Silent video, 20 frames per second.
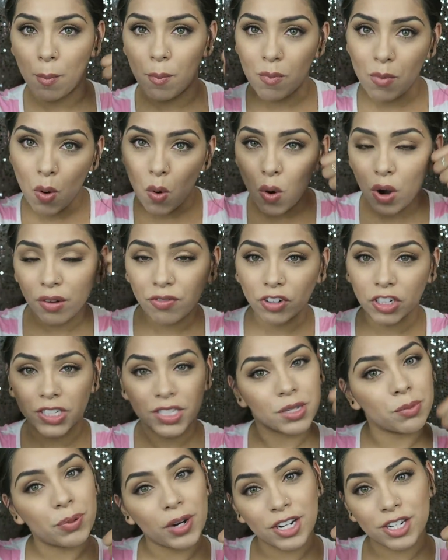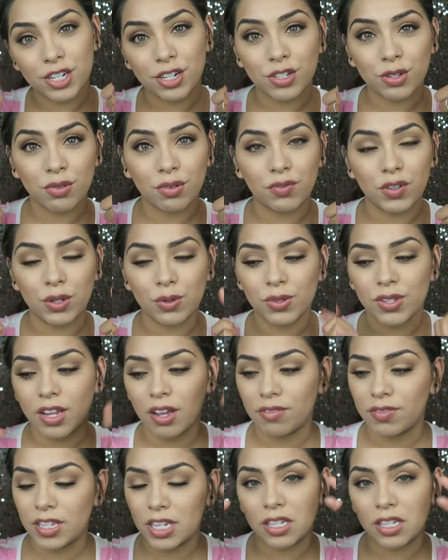more first impressions reviews of